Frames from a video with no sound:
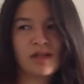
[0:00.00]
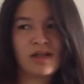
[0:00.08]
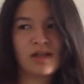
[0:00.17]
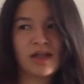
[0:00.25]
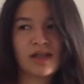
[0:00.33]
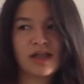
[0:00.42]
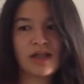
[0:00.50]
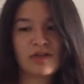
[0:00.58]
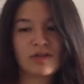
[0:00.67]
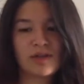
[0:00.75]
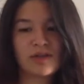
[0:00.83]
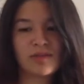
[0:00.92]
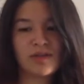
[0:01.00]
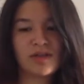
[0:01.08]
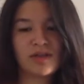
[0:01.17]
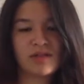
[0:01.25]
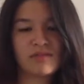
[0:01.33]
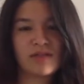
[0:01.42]
Like, take
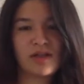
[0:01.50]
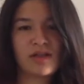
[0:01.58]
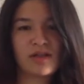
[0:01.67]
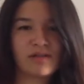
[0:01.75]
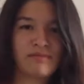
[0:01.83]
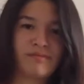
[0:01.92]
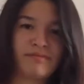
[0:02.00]
responsibility, kind of thing,